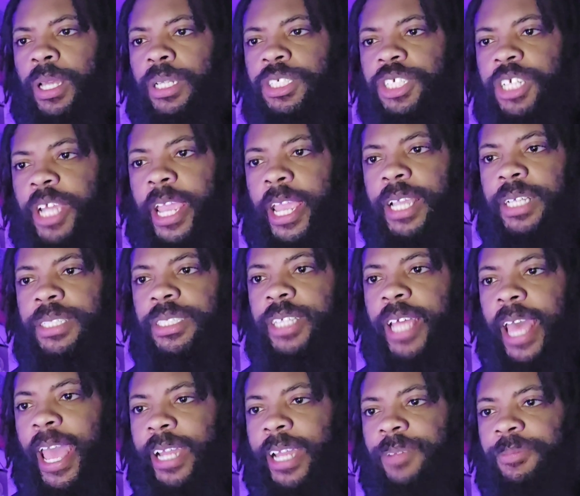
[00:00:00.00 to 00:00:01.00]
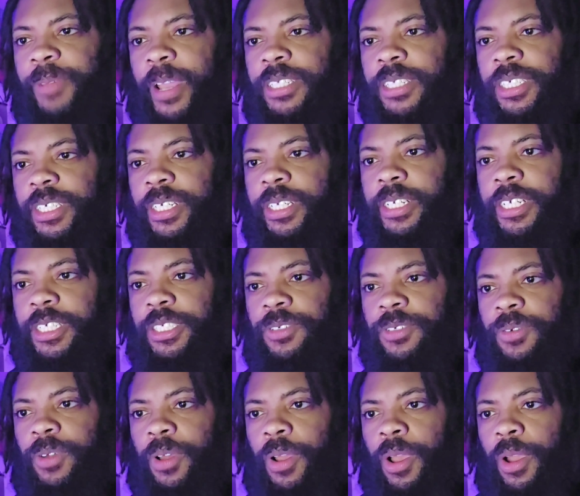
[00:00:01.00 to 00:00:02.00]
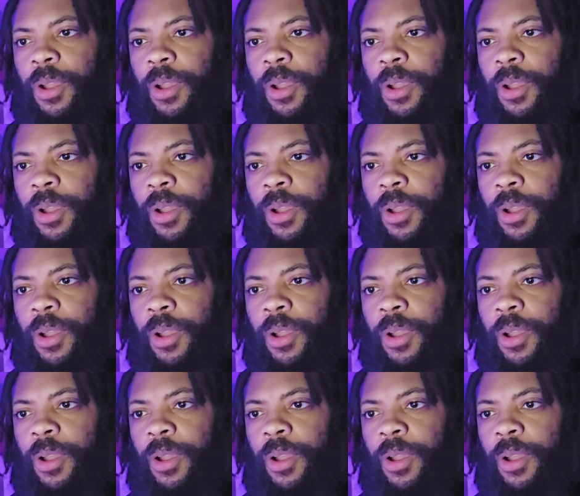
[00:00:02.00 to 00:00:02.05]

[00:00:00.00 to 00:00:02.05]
changed the activation condition